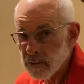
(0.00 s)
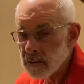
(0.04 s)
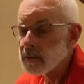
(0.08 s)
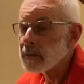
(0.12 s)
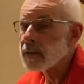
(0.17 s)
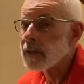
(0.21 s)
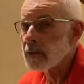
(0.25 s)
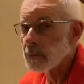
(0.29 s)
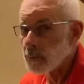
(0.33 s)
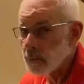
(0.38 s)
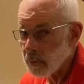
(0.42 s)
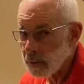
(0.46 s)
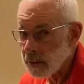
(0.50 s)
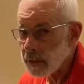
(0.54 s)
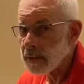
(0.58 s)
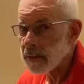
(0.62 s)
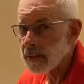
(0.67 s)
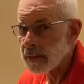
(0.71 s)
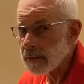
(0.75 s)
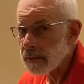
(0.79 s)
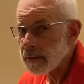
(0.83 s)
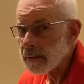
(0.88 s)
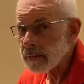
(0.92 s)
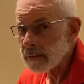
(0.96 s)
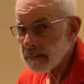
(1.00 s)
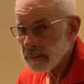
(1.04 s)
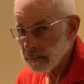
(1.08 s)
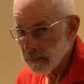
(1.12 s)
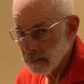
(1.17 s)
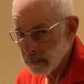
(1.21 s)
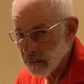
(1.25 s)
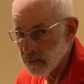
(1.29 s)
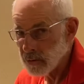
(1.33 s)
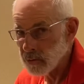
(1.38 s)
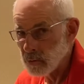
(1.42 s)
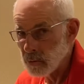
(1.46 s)
And really, you'll
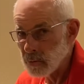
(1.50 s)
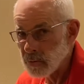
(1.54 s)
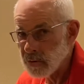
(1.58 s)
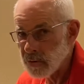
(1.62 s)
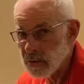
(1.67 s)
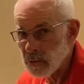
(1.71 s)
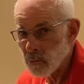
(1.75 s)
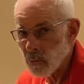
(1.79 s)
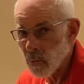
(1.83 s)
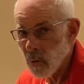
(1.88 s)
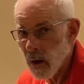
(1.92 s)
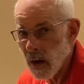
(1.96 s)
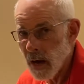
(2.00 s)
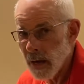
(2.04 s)
soon see why.